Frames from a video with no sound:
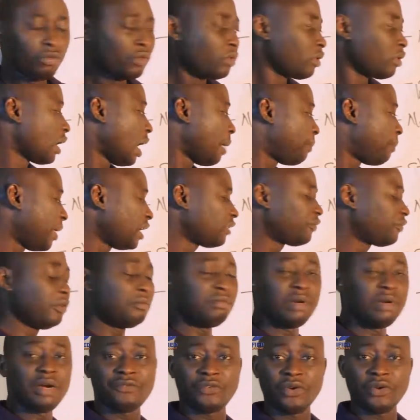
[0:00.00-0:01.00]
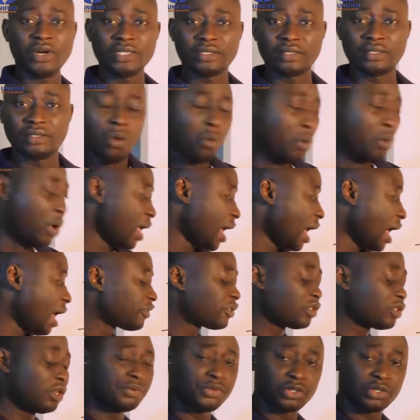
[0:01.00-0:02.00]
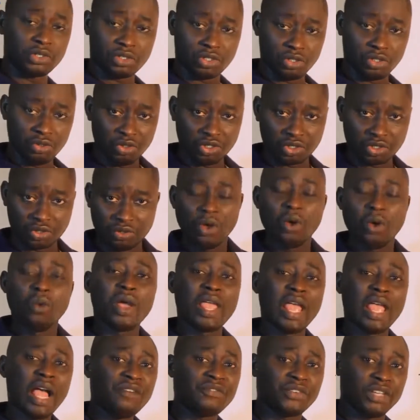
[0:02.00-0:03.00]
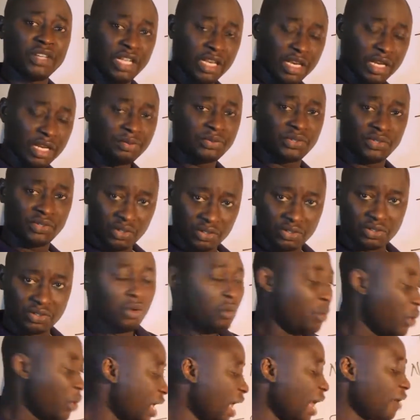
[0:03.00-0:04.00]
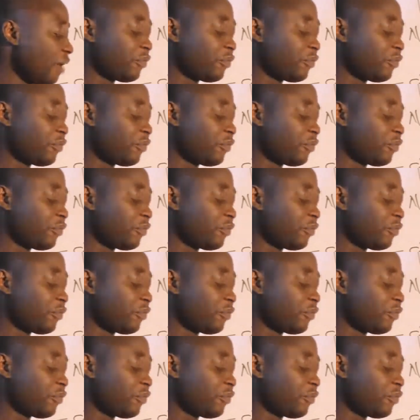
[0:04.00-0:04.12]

Apart from references, we have substitution, we have ellipsis, we have